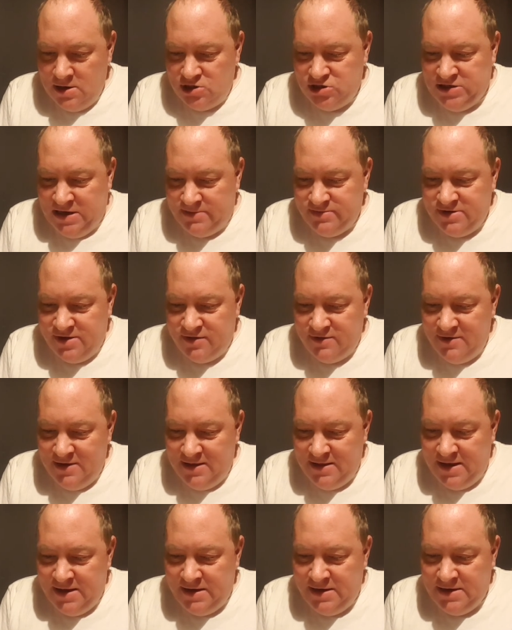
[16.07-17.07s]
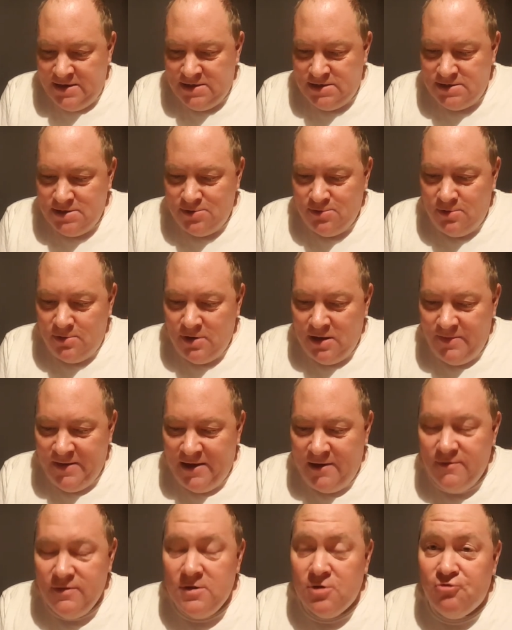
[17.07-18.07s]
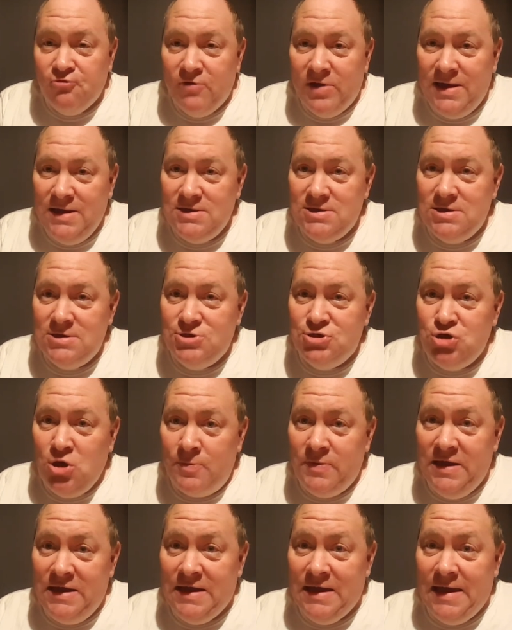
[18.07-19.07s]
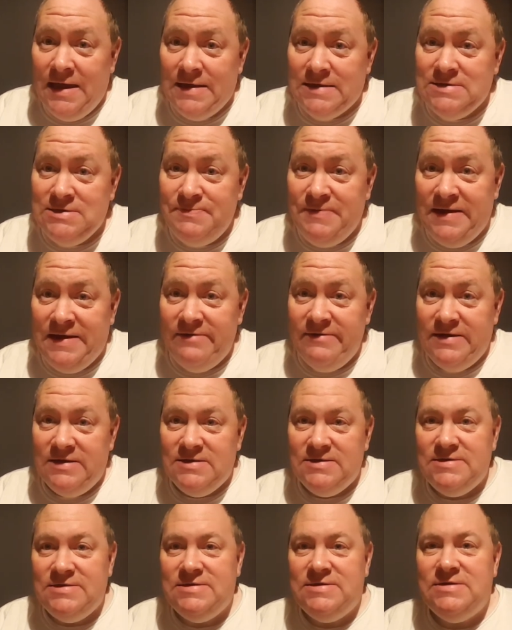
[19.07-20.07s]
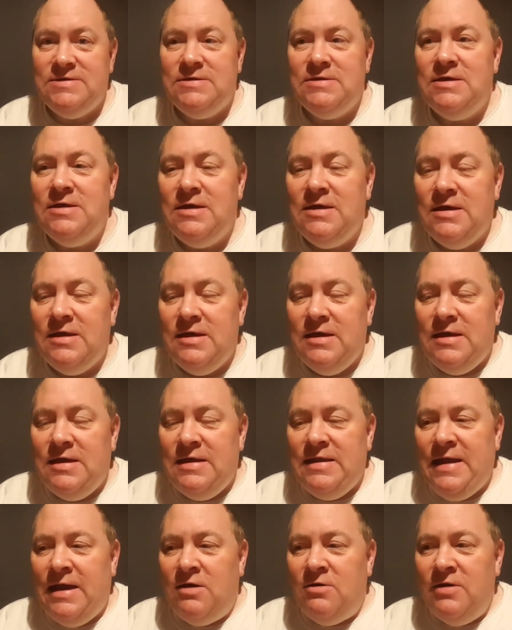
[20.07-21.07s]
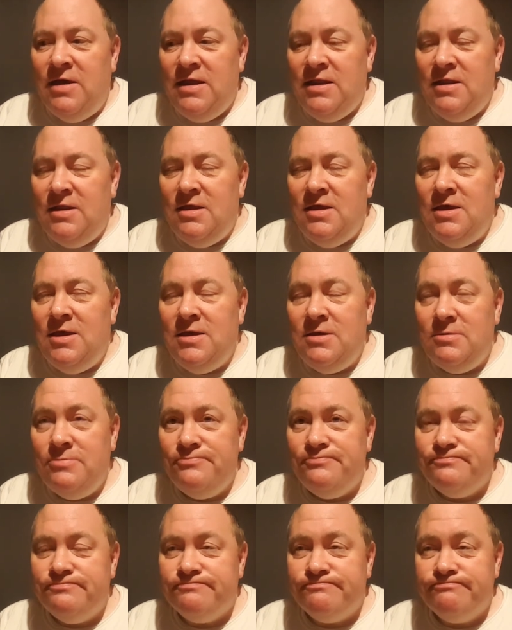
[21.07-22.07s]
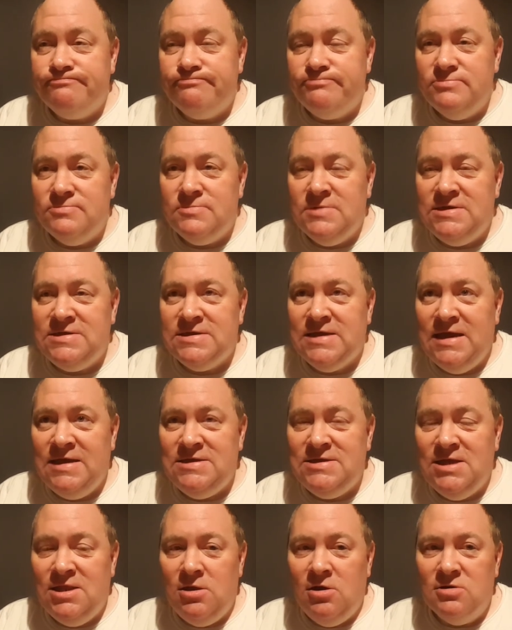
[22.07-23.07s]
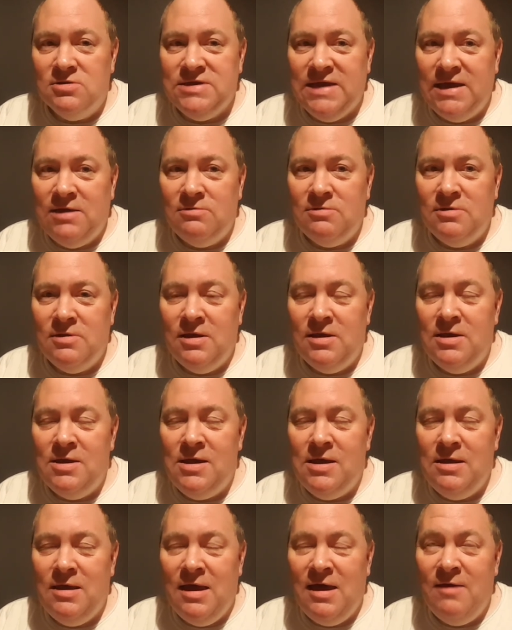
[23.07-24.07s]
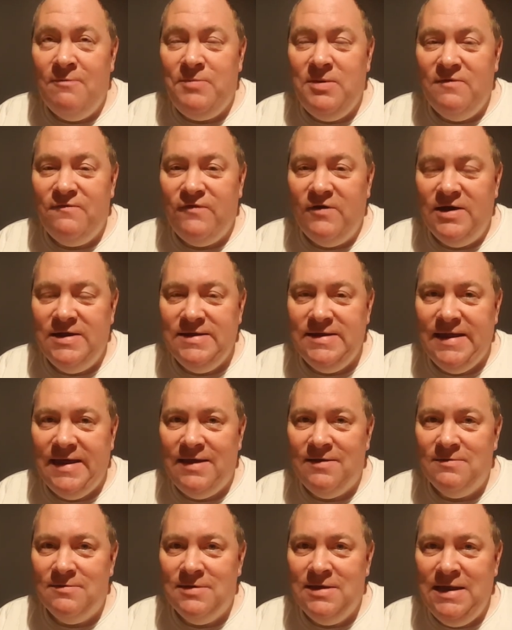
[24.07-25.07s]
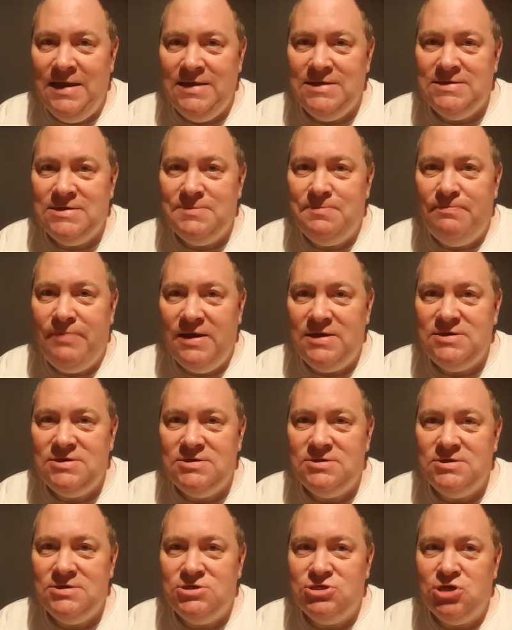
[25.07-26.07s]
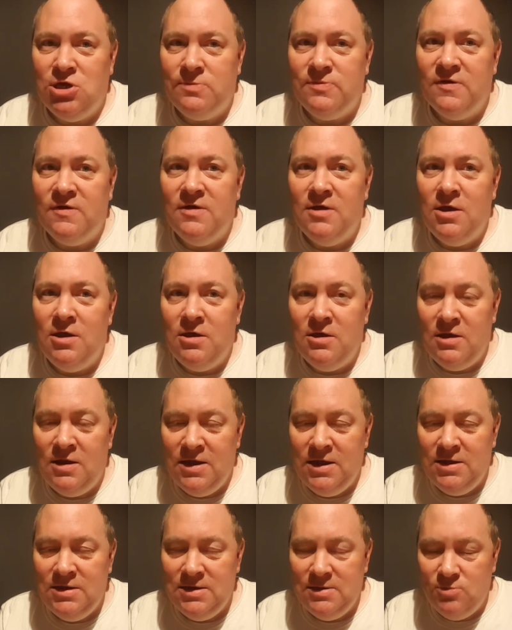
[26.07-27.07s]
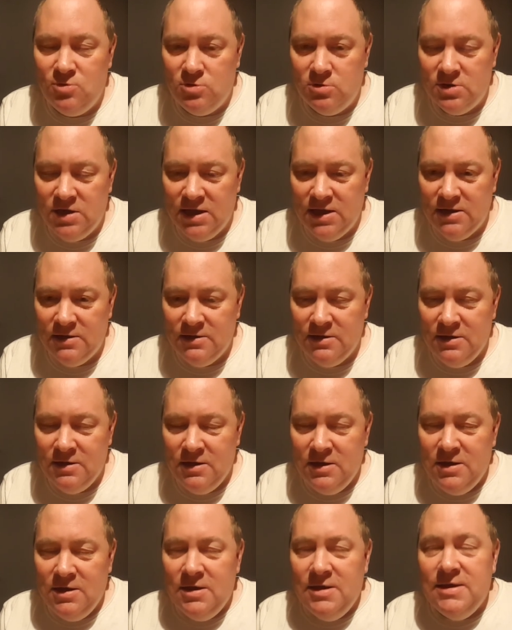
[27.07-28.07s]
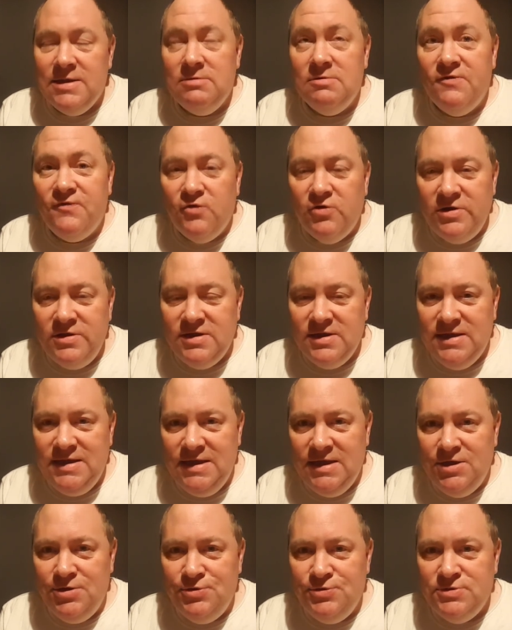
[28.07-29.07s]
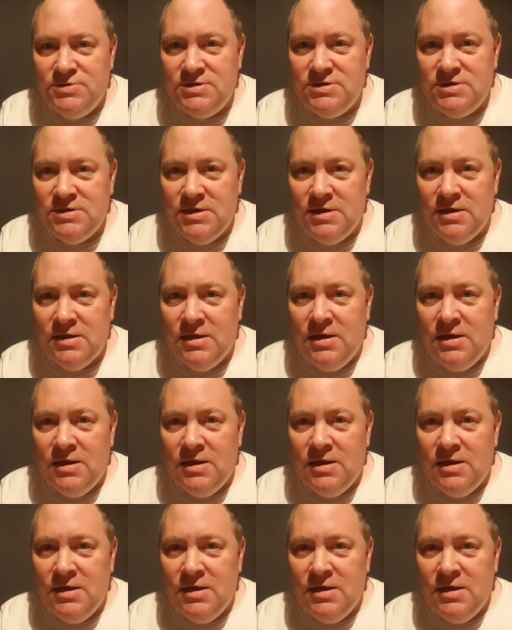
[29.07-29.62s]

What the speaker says: Chapter 3 then is all about the great shopping experience. Now, in this case of lockdown, I've been finding out it's best to shop early in the morning. You avoid the queues.